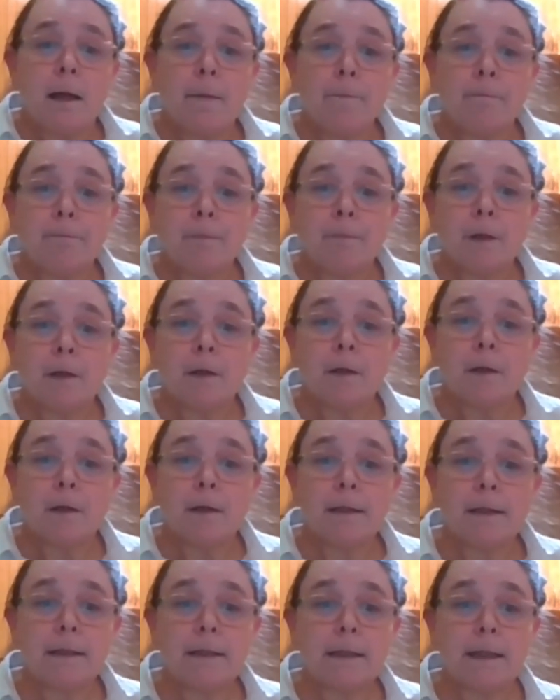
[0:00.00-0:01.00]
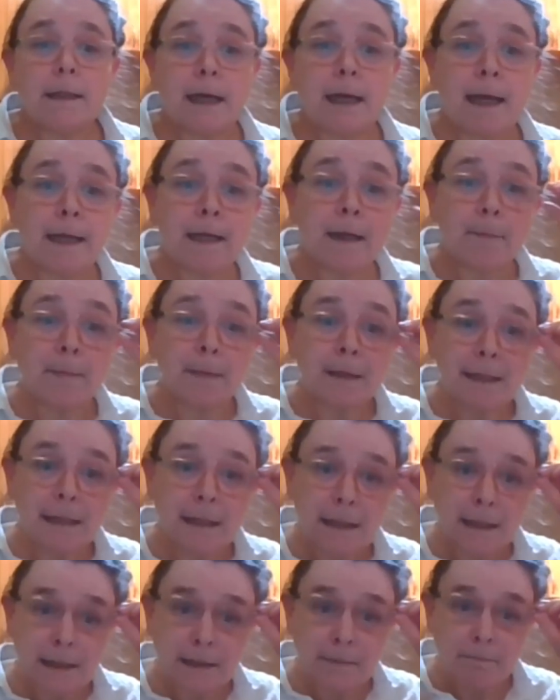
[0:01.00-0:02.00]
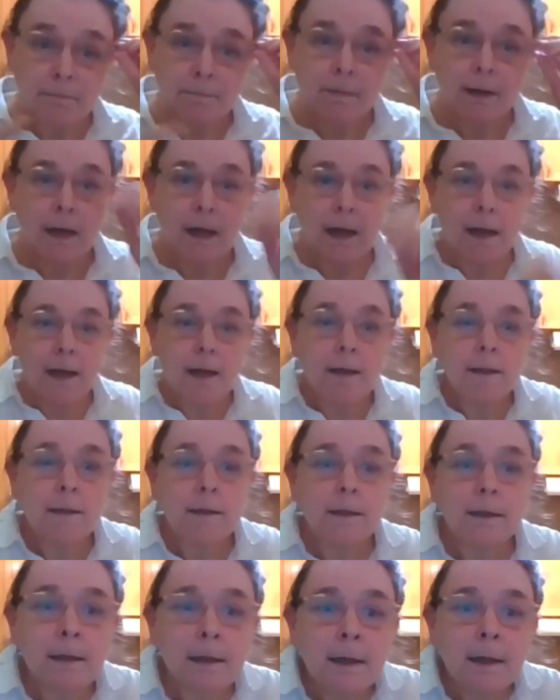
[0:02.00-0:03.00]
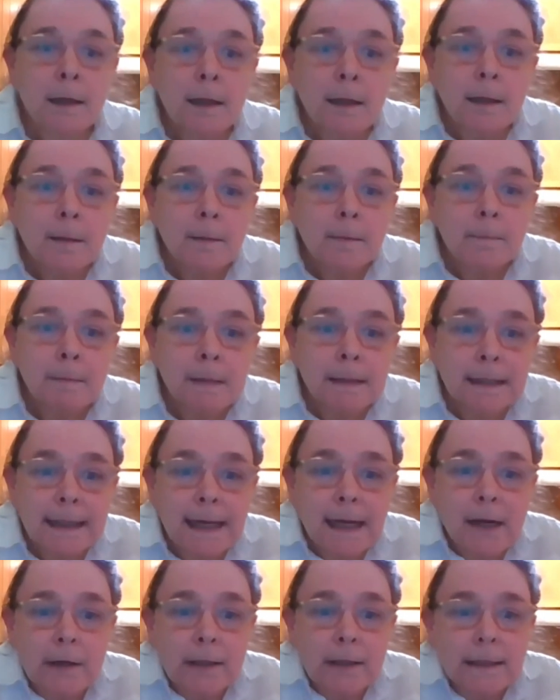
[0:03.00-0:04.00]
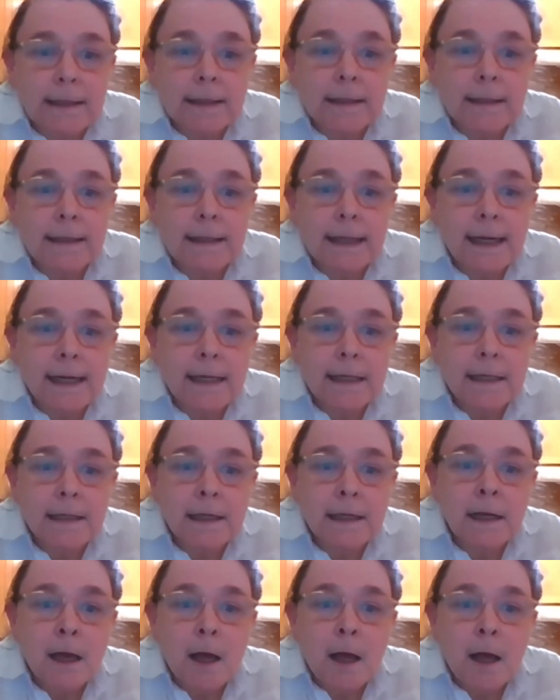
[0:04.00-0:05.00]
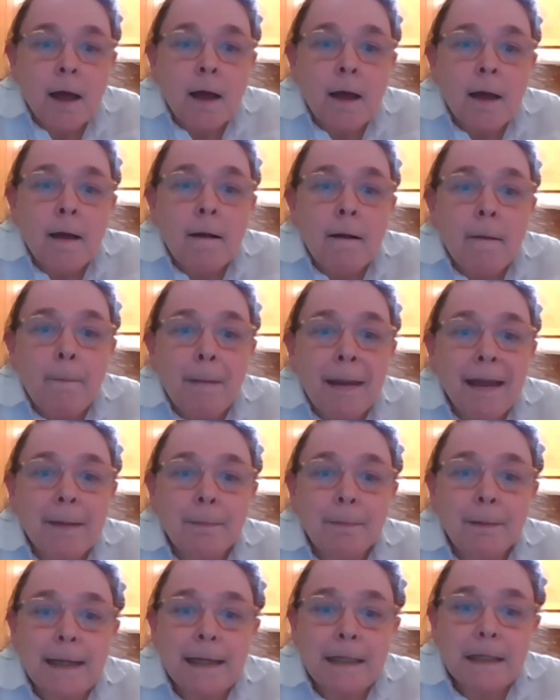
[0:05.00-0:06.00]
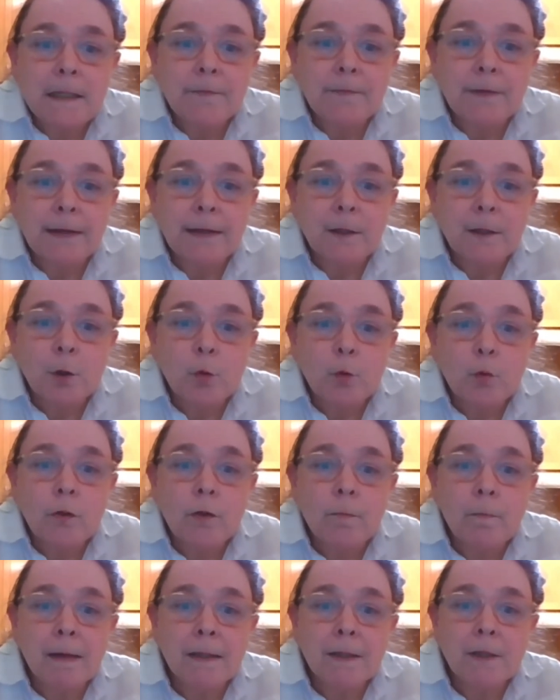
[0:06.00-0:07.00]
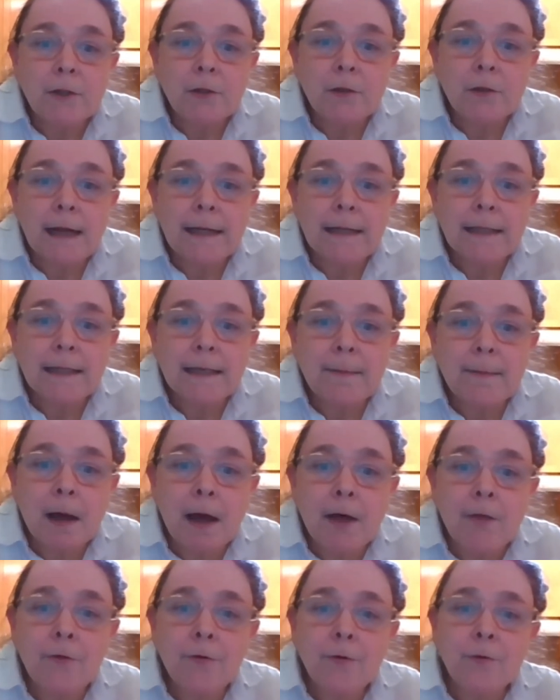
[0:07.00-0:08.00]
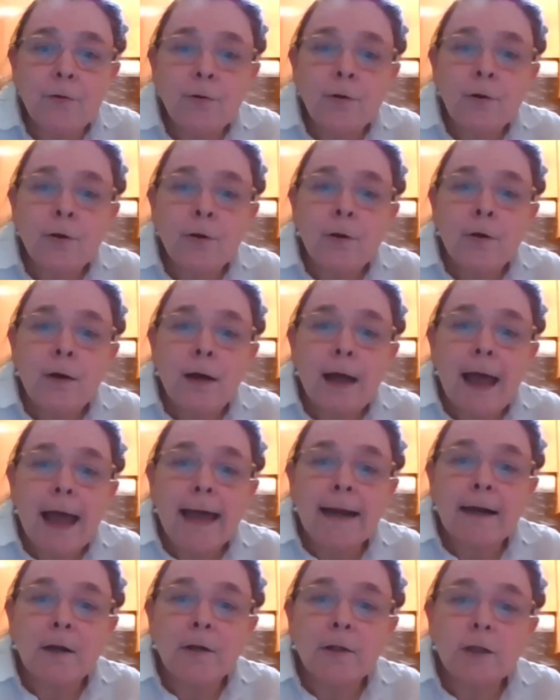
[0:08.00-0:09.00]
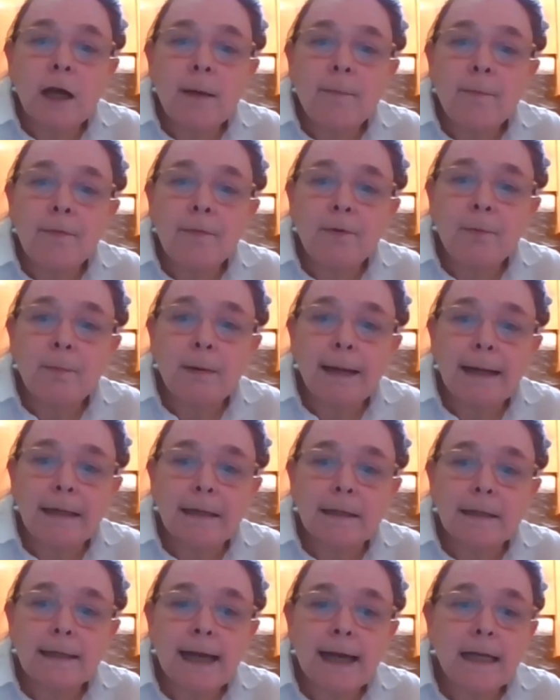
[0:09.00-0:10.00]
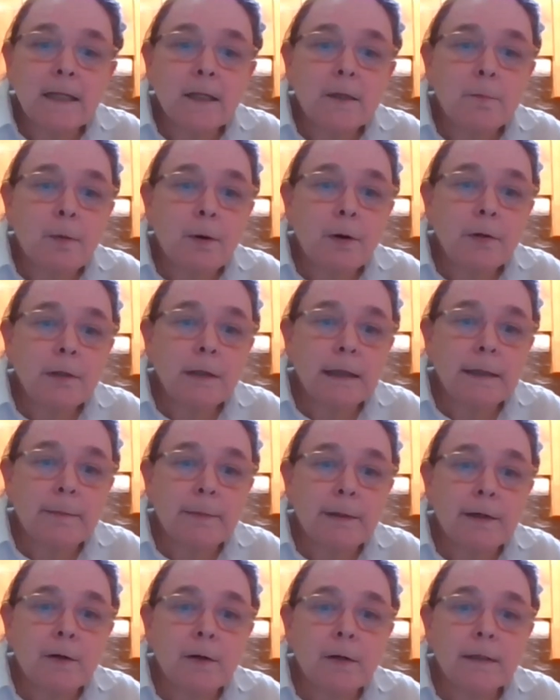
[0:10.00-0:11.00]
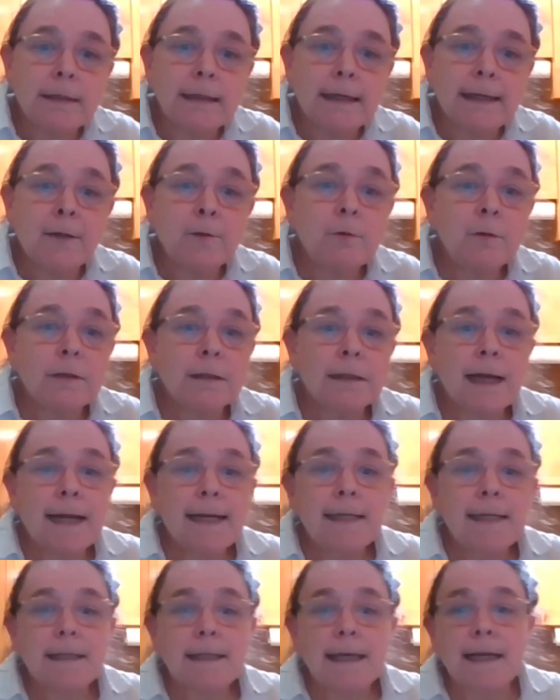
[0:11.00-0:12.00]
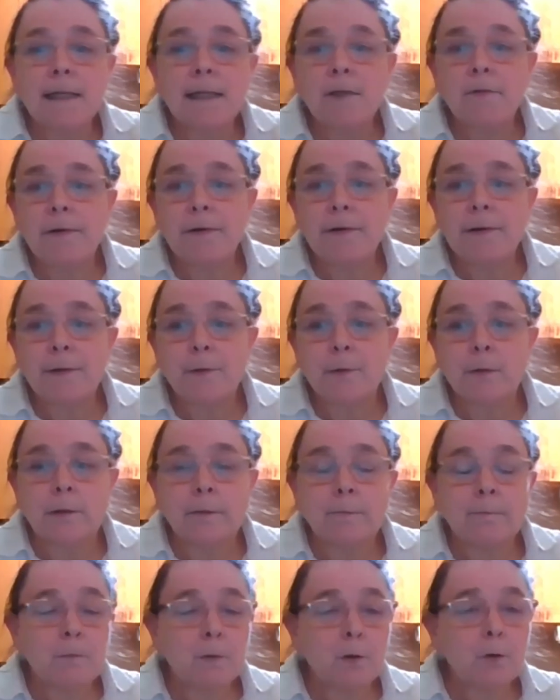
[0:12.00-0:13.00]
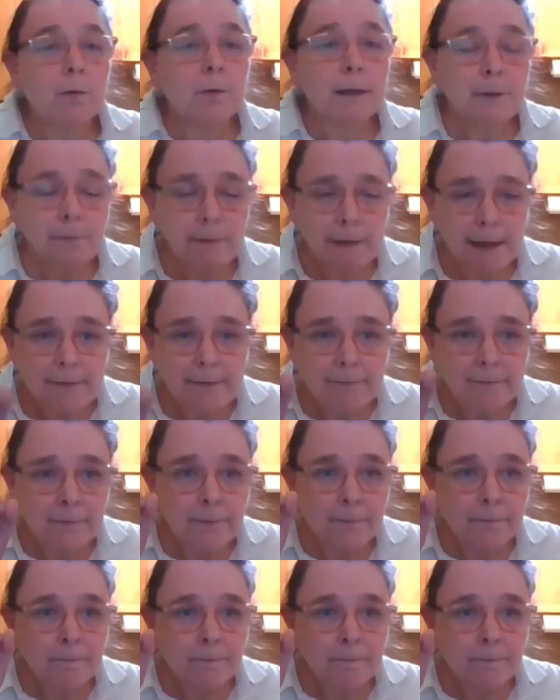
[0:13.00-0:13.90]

Um, let's see, and Miss uh, says, make plates of it with mustard and some other, and on top of the plates, cast parsley because it looks nice and is very good. So here we have